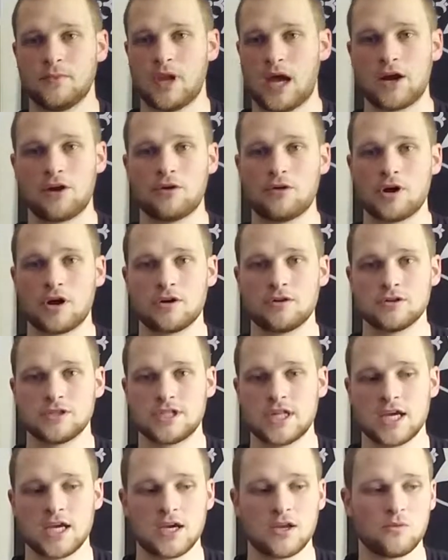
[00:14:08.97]
I don't
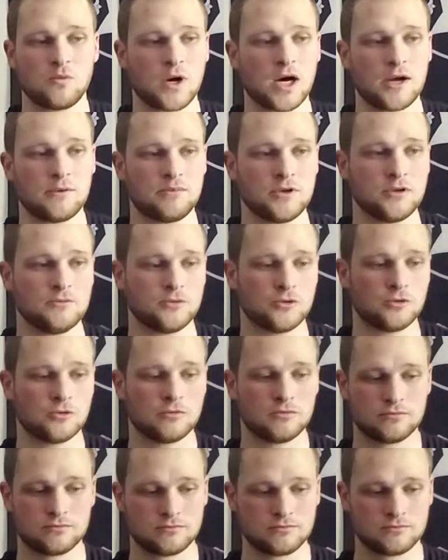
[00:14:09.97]
understand why
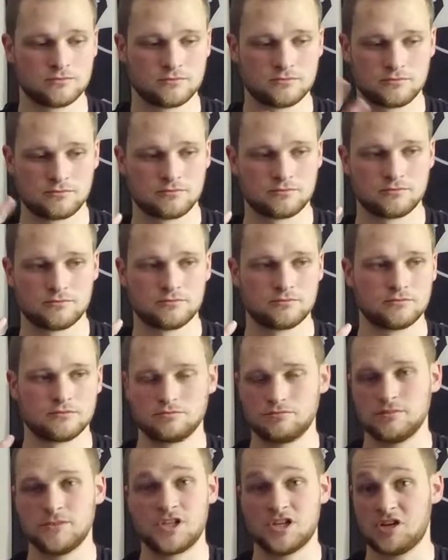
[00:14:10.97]
people
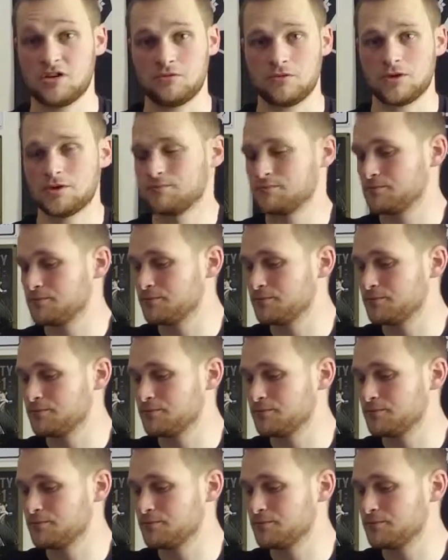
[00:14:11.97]
don't.